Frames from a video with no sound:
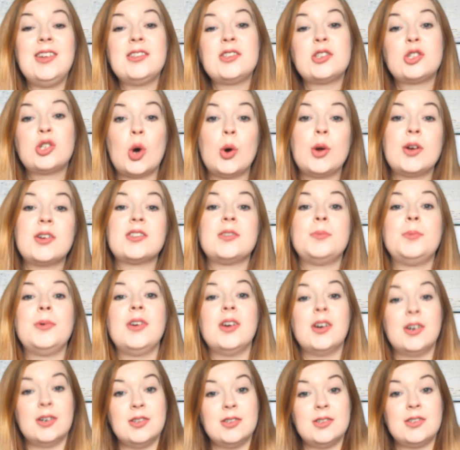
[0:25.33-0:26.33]
it's going to
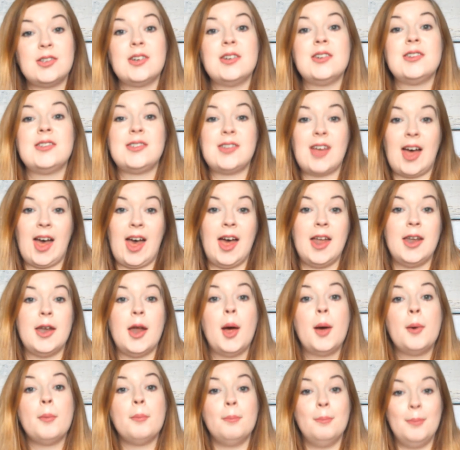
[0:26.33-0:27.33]
be under
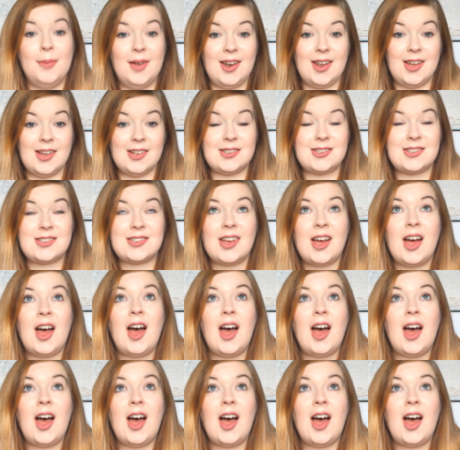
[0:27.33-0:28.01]
10 minutes,